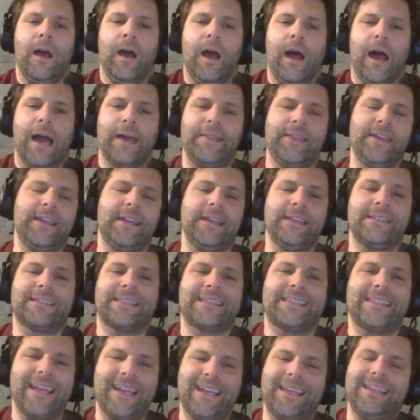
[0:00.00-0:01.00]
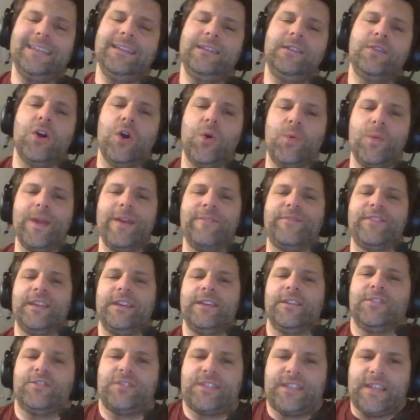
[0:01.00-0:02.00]
I think in second we have the
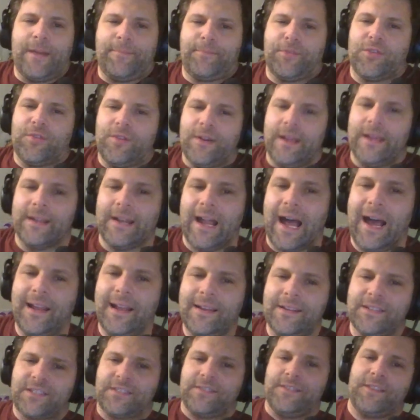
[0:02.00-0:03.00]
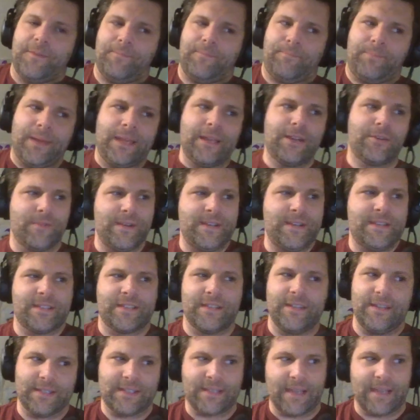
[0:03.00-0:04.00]
interceptor, and honestly, the big
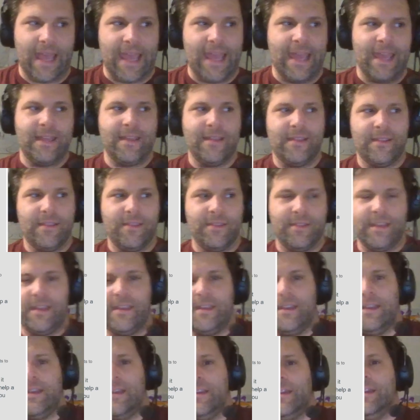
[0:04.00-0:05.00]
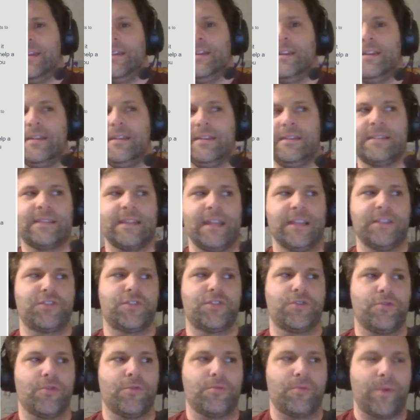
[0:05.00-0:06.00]
reason is the
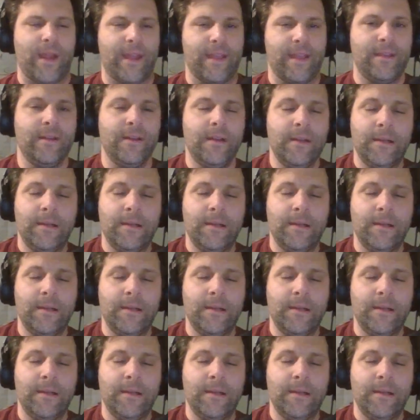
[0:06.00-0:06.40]
sensor array.